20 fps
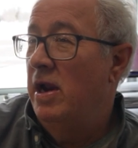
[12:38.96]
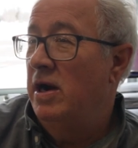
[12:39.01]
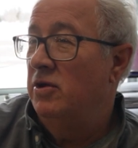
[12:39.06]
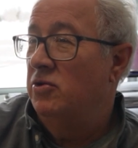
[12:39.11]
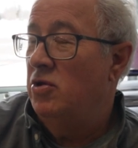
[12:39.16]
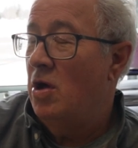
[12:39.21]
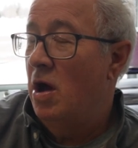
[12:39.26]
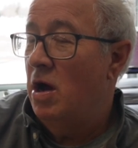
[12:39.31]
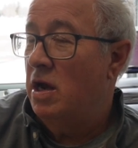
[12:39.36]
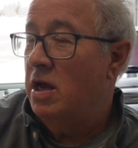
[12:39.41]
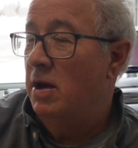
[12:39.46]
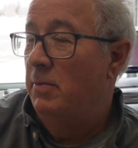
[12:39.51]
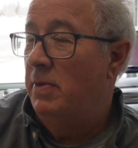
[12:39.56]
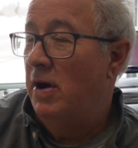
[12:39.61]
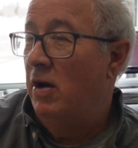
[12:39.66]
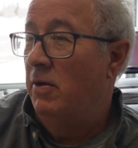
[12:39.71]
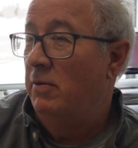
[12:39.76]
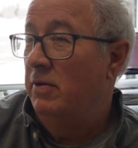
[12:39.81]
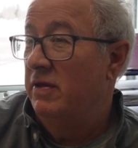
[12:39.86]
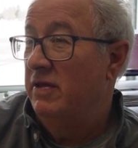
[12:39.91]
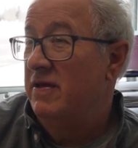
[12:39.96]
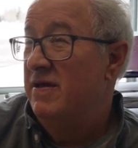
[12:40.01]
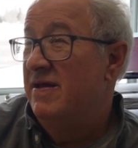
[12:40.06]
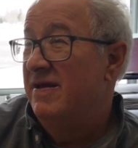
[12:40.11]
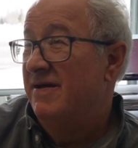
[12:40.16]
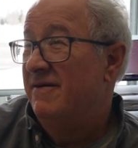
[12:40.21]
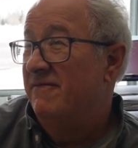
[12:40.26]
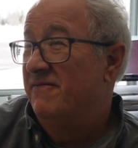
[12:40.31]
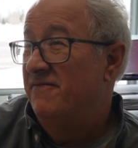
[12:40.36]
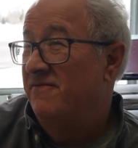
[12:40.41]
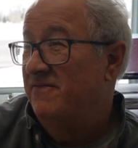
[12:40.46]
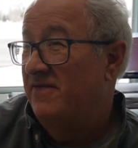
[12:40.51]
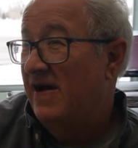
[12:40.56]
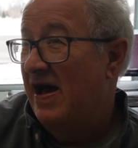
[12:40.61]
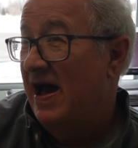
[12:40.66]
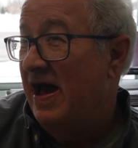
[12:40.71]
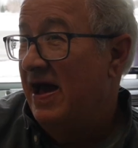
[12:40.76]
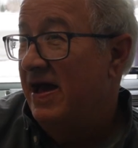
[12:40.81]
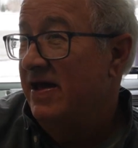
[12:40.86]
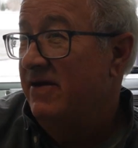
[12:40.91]
want to talk about
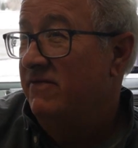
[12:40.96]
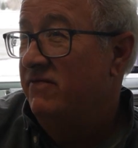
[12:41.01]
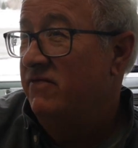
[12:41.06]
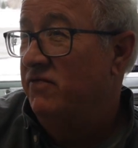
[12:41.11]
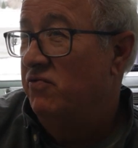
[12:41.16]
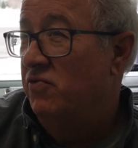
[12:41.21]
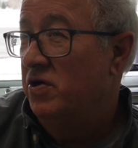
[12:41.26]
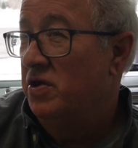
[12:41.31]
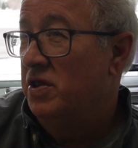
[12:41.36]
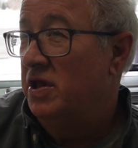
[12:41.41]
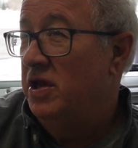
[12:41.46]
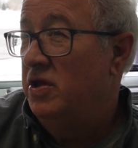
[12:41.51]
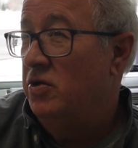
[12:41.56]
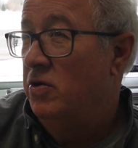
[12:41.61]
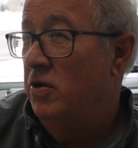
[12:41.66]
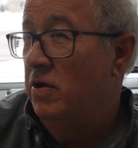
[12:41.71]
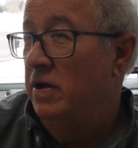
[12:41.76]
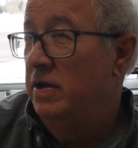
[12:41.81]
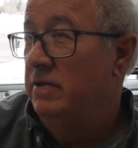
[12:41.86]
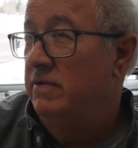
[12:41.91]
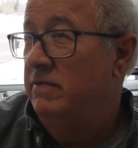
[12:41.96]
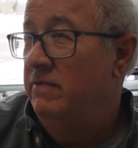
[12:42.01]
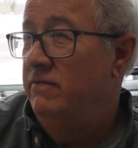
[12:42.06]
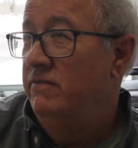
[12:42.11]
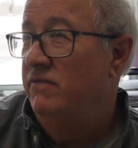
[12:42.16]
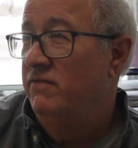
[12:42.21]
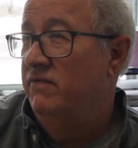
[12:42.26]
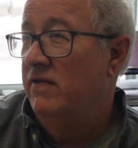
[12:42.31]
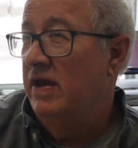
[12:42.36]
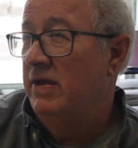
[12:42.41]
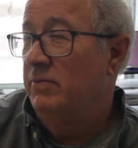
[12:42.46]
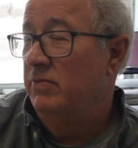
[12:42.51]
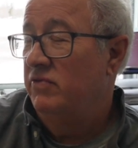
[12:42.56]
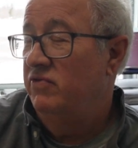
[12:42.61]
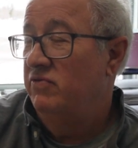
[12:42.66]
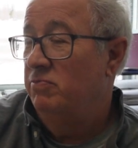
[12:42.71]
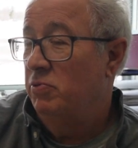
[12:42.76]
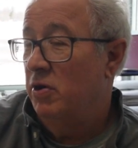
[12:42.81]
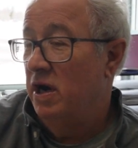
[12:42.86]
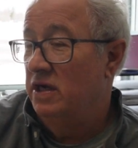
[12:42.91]
five really good
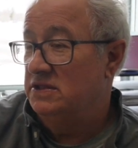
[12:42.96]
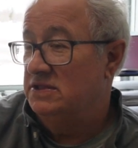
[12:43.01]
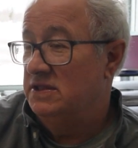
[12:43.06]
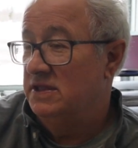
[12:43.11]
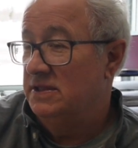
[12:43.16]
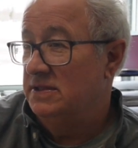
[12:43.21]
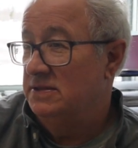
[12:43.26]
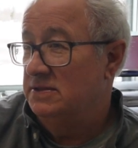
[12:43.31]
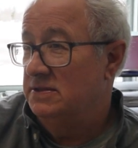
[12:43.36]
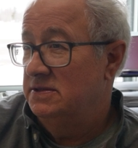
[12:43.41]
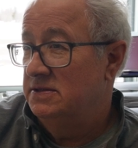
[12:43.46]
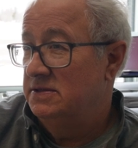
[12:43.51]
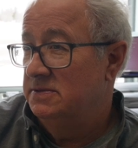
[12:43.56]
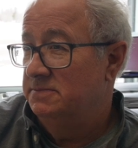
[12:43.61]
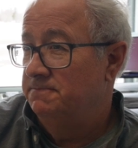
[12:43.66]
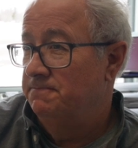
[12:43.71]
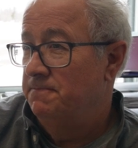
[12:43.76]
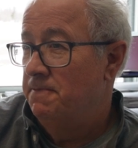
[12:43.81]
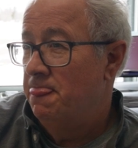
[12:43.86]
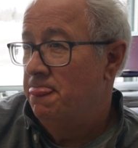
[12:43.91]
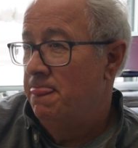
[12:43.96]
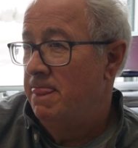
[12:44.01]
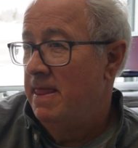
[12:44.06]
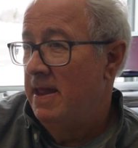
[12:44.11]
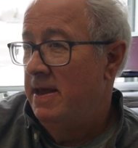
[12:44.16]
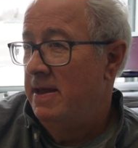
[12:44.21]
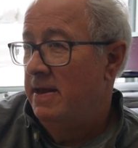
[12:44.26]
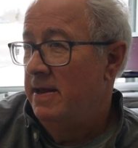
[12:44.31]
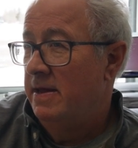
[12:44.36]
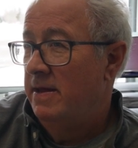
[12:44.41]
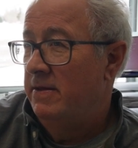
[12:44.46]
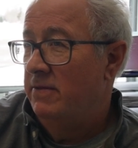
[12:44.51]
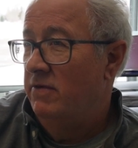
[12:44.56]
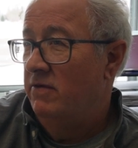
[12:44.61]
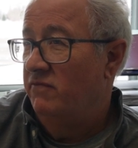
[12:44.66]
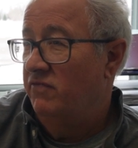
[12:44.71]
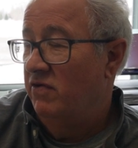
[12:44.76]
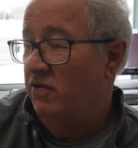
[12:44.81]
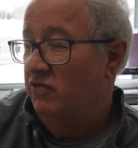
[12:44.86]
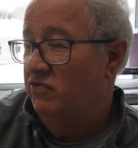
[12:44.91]
famous presidents.
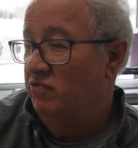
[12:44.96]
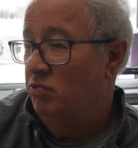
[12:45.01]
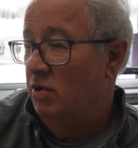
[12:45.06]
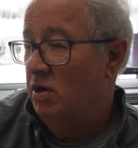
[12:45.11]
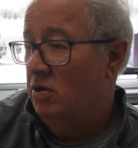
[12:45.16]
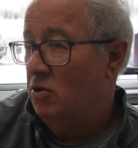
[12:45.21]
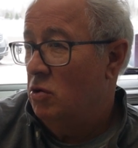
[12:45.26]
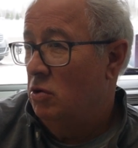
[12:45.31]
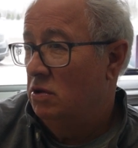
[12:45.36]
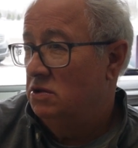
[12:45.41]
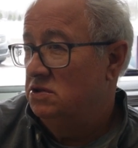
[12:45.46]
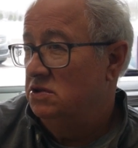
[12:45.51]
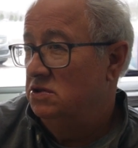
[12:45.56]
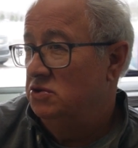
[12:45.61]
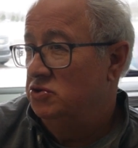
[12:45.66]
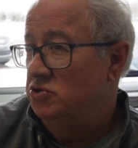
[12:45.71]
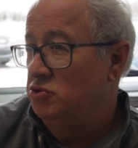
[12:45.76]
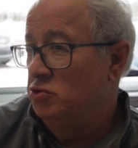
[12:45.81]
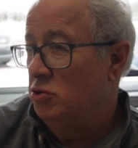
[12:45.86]
The first one, of course, is